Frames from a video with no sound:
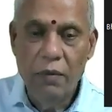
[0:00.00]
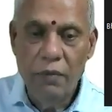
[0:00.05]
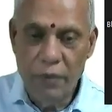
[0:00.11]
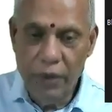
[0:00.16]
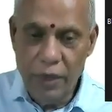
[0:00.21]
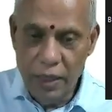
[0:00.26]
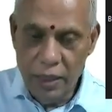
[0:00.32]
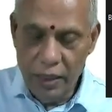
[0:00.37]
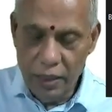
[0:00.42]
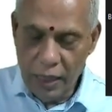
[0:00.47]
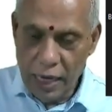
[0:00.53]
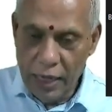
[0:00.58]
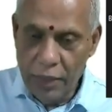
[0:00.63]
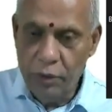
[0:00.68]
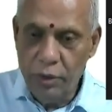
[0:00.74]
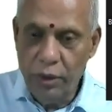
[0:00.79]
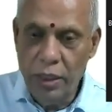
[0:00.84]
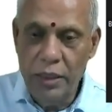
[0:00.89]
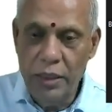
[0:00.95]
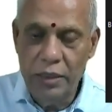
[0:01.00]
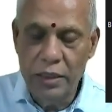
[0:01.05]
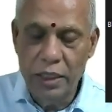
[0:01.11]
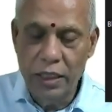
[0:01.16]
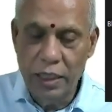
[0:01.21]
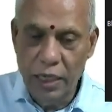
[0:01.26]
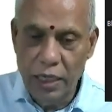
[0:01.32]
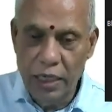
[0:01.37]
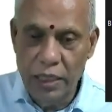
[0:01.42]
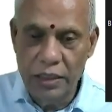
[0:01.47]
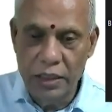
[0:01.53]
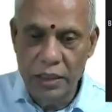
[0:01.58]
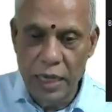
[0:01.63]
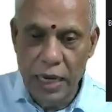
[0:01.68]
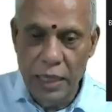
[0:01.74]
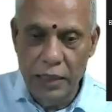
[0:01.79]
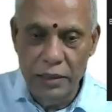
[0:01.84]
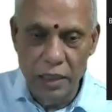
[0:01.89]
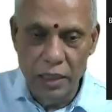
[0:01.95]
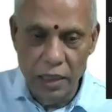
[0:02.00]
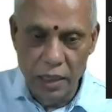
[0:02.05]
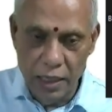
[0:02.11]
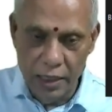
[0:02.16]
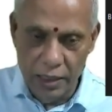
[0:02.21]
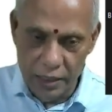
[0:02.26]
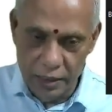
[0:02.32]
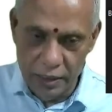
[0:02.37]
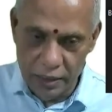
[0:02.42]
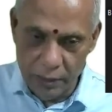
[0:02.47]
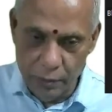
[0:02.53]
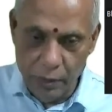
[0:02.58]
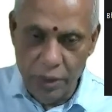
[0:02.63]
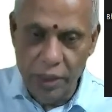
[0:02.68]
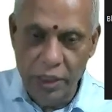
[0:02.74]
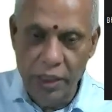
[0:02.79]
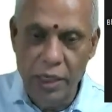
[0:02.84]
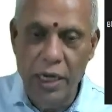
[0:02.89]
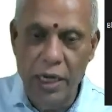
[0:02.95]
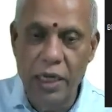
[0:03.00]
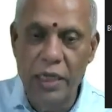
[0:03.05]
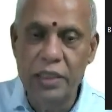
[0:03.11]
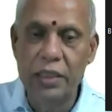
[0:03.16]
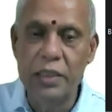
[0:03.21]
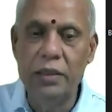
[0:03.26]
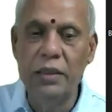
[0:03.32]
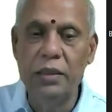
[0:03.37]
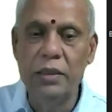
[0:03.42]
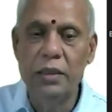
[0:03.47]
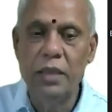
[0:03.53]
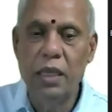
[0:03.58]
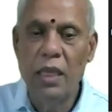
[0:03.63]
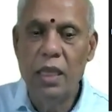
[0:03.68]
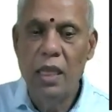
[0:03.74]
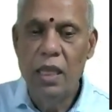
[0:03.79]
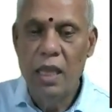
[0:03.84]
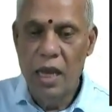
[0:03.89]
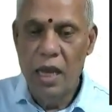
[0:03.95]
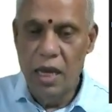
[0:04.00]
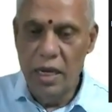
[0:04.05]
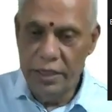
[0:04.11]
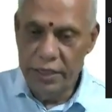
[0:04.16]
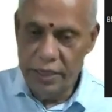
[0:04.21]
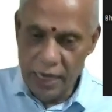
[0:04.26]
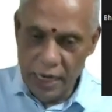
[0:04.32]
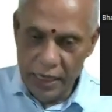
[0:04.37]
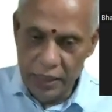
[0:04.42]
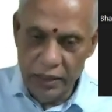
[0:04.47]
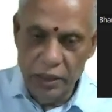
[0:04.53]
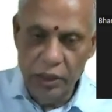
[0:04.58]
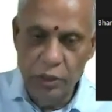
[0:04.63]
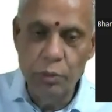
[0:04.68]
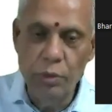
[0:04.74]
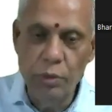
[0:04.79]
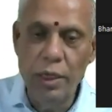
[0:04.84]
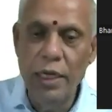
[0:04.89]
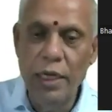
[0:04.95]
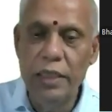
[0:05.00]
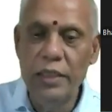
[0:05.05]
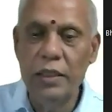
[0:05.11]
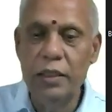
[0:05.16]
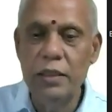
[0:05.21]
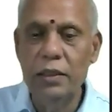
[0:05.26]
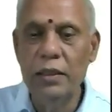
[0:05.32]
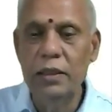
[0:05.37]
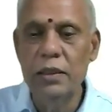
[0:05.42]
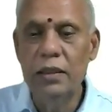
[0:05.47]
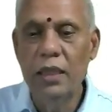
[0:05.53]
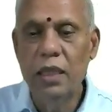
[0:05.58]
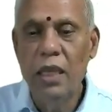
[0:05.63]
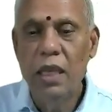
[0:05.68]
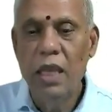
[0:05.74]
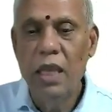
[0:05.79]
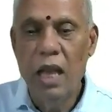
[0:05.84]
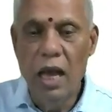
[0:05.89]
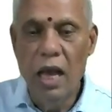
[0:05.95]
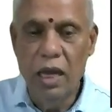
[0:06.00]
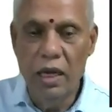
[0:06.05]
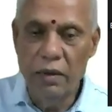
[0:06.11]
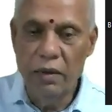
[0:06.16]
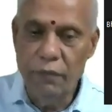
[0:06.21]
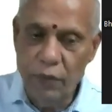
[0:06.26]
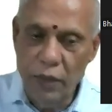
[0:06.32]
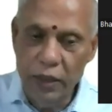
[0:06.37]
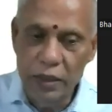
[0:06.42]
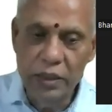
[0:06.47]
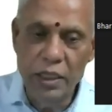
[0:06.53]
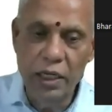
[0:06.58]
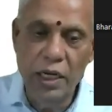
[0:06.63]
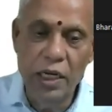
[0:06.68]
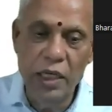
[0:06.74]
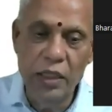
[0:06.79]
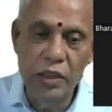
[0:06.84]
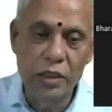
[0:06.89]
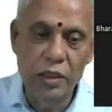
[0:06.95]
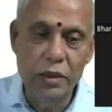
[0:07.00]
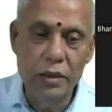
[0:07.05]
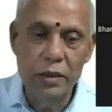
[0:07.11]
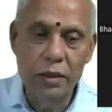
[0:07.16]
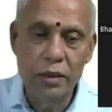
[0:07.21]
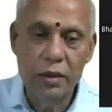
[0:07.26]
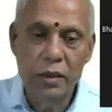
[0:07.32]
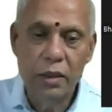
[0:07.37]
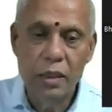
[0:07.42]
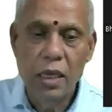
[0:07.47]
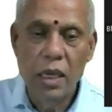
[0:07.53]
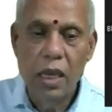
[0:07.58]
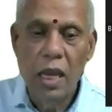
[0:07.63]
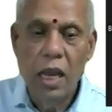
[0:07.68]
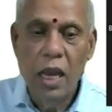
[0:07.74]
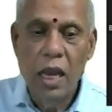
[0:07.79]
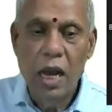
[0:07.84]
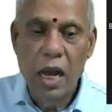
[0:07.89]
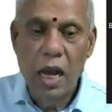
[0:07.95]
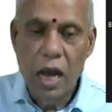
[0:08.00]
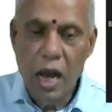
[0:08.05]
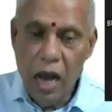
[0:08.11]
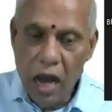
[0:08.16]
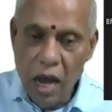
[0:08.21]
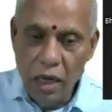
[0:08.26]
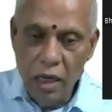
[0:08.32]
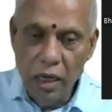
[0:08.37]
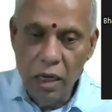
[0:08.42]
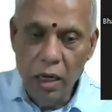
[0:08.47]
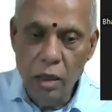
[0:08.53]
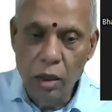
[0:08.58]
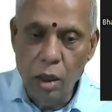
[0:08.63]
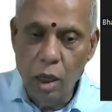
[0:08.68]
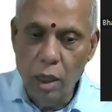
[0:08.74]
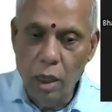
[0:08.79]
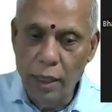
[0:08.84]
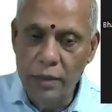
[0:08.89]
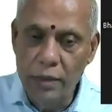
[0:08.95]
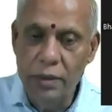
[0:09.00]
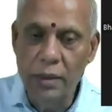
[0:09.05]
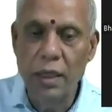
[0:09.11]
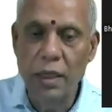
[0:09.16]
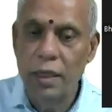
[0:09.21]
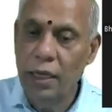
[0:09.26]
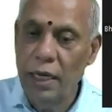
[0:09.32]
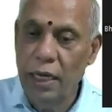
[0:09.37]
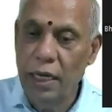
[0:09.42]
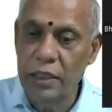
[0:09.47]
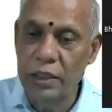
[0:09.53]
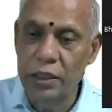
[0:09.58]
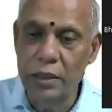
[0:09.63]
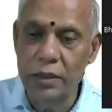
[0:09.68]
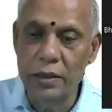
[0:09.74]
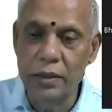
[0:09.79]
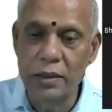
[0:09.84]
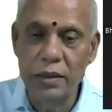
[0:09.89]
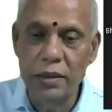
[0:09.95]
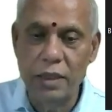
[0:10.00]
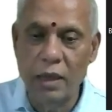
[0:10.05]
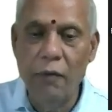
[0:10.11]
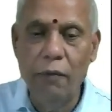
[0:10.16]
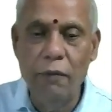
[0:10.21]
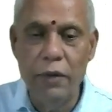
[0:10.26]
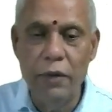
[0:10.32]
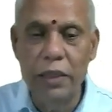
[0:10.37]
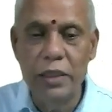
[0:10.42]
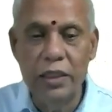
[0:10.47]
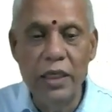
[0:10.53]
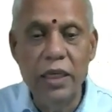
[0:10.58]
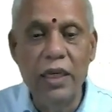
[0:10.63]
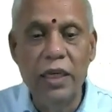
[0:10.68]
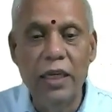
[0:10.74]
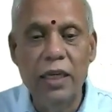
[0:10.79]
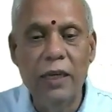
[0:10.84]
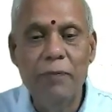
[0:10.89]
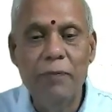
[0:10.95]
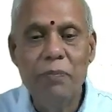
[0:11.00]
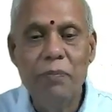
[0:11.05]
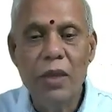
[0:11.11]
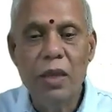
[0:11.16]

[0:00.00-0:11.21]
we categorize the relation as either symmetric relations or transitive relations or reflex relations or connex relations. Now we see